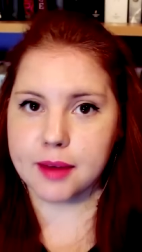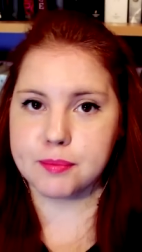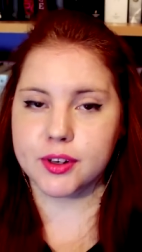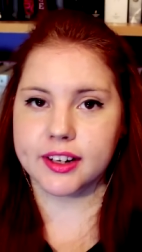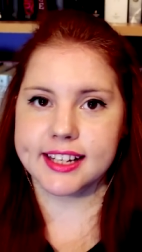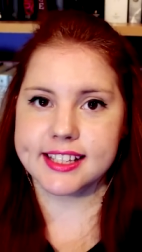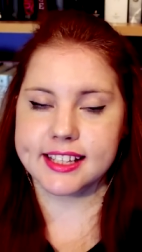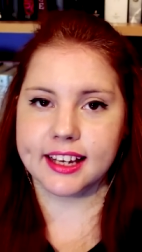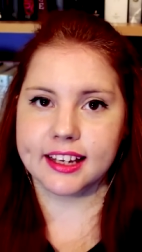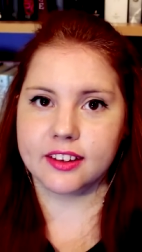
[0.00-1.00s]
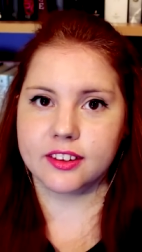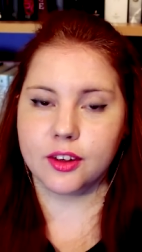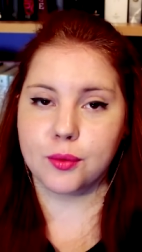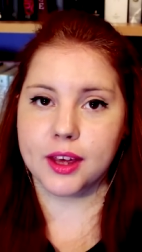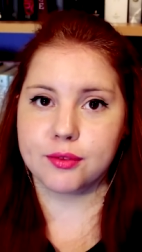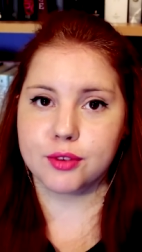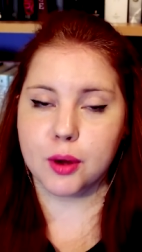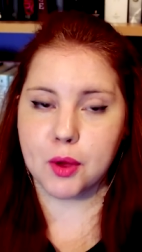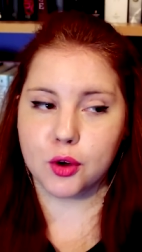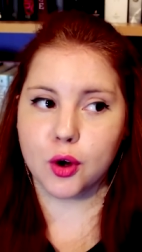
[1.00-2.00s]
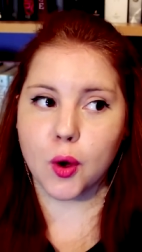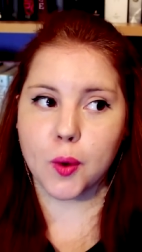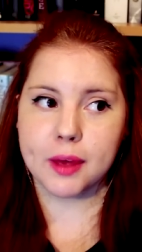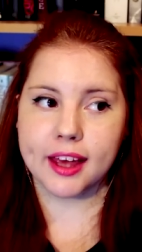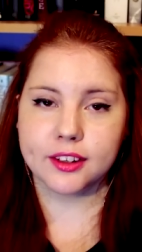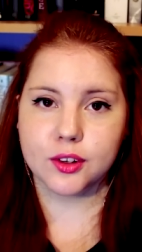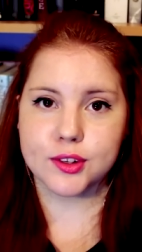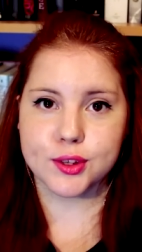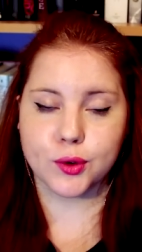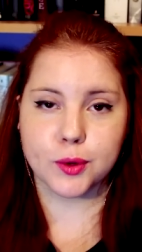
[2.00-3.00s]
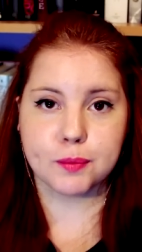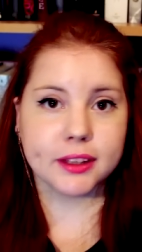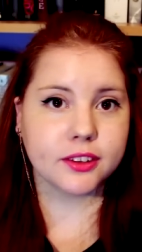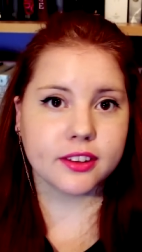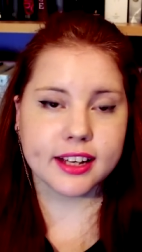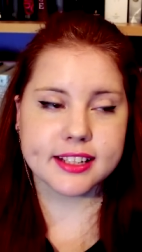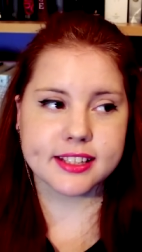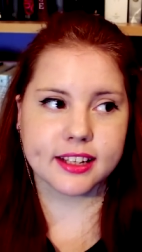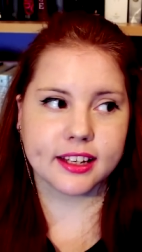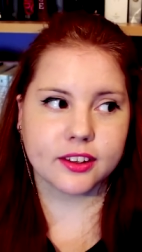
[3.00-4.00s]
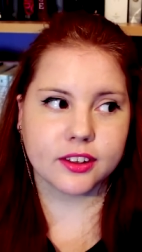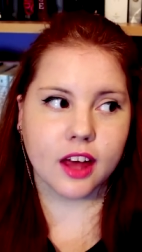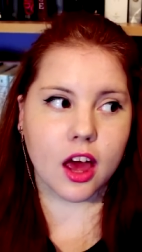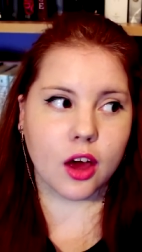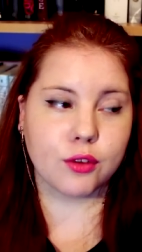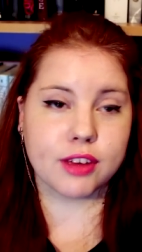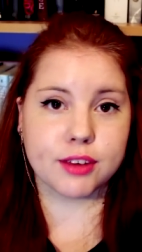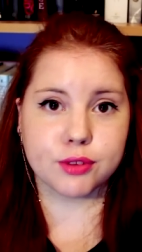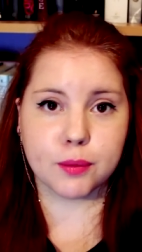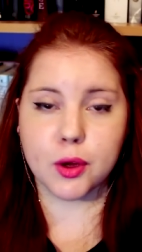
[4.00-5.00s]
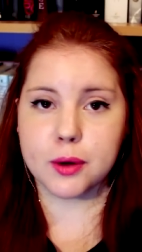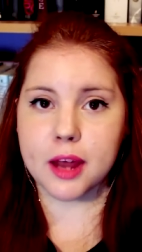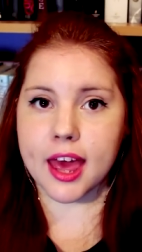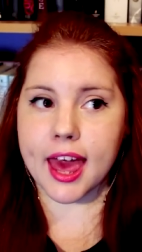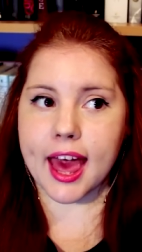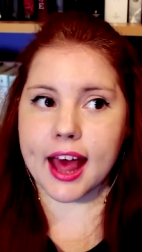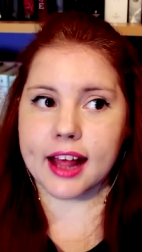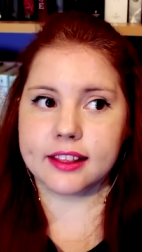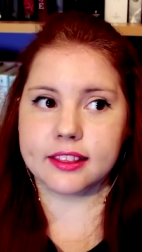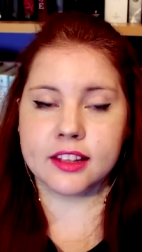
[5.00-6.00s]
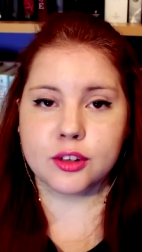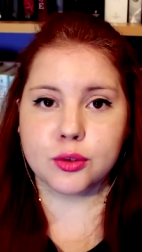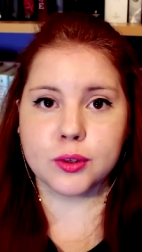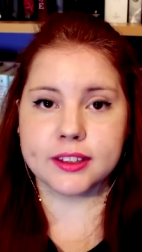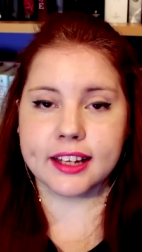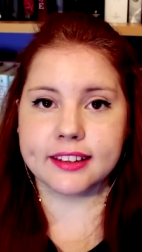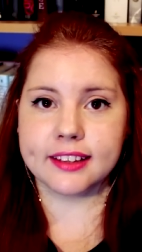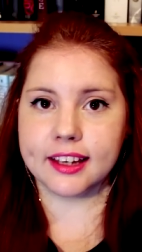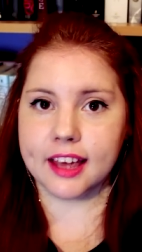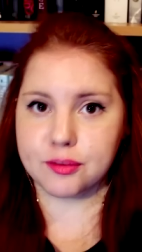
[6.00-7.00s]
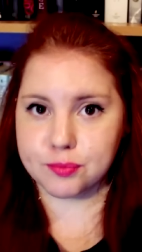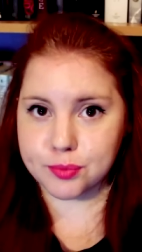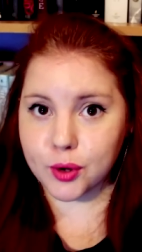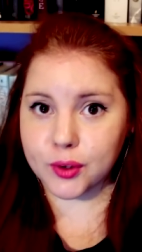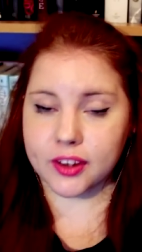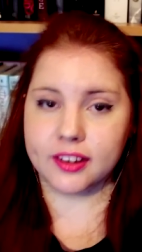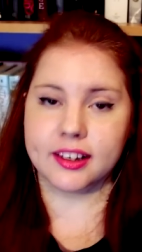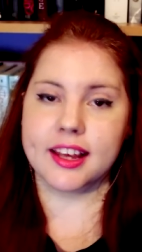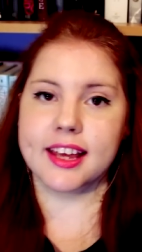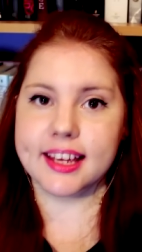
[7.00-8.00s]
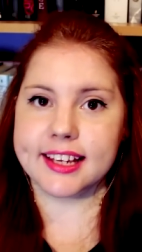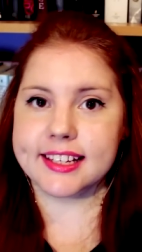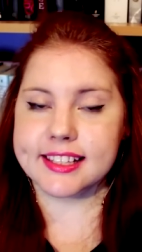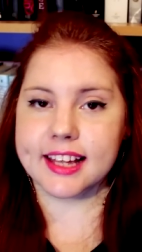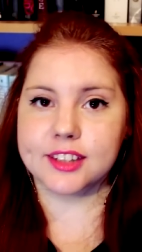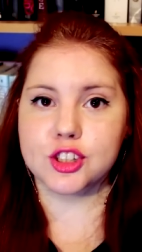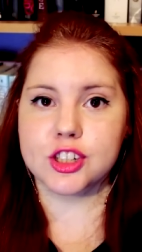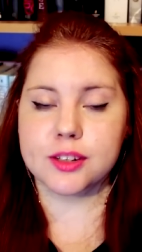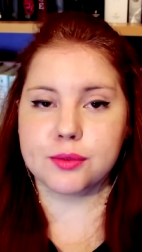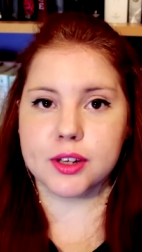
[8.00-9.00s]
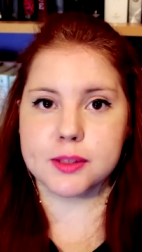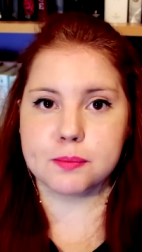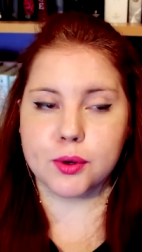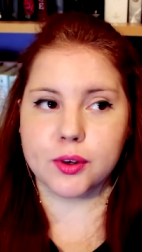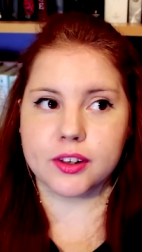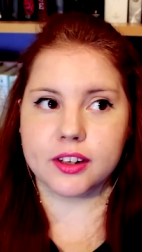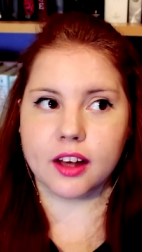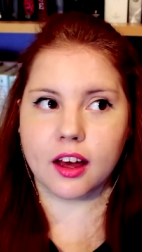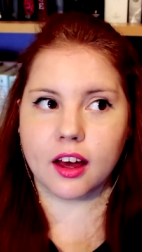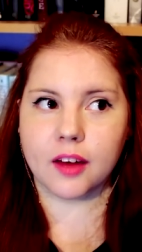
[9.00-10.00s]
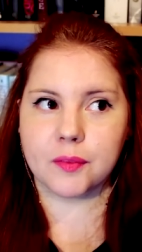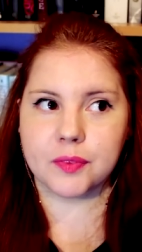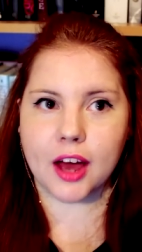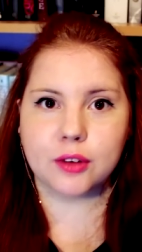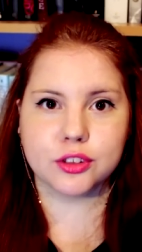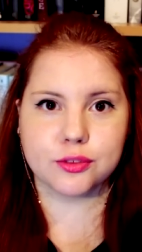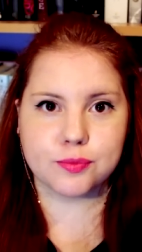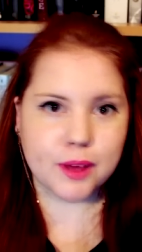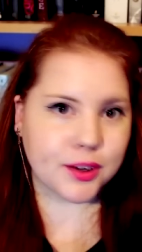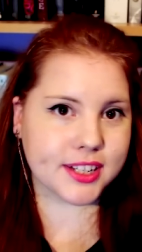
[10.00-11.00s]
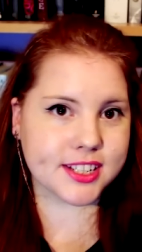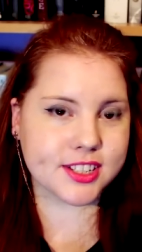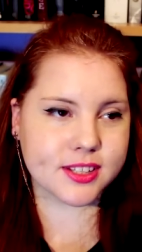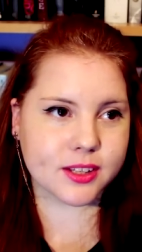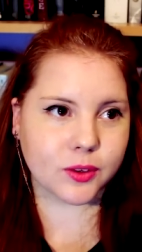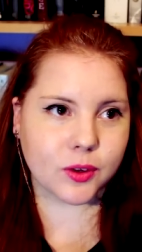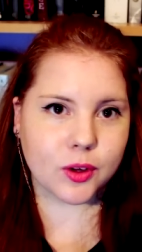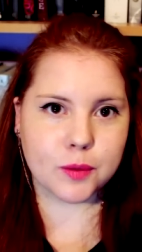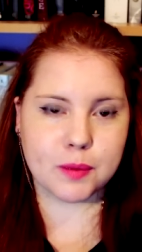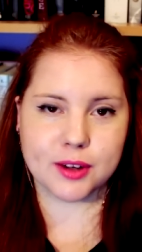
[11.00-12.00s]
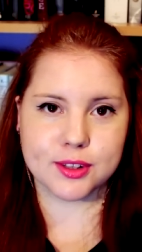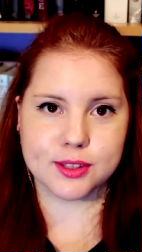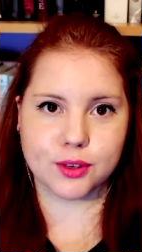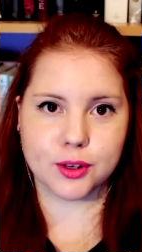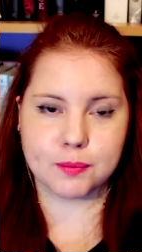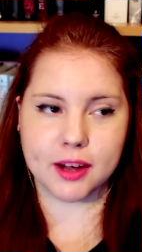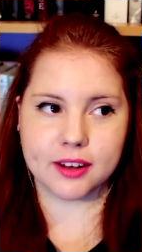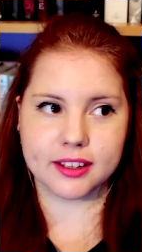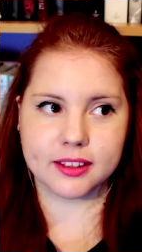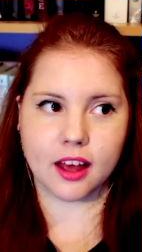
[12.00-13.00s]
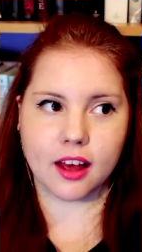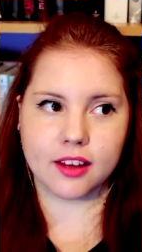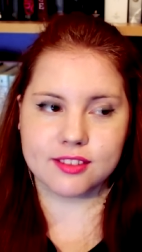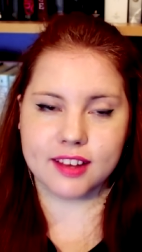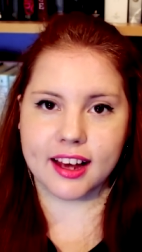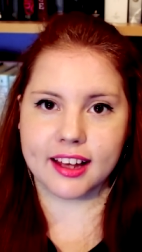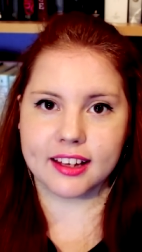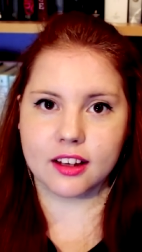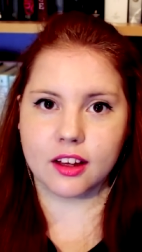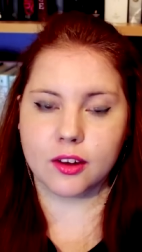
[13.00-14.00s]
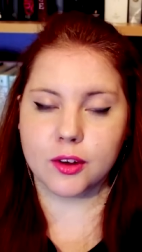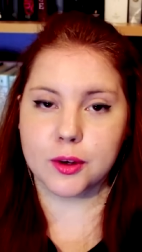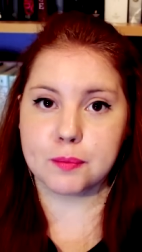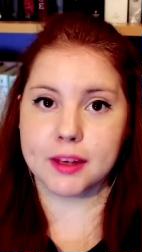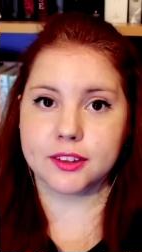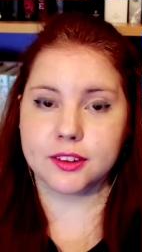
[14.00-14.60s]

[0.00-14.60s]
Amber gets taken away from her home, and also her mother gets taken away from her, and the rule that they have broken is that she was born out of marriage, so her parents weren't married when her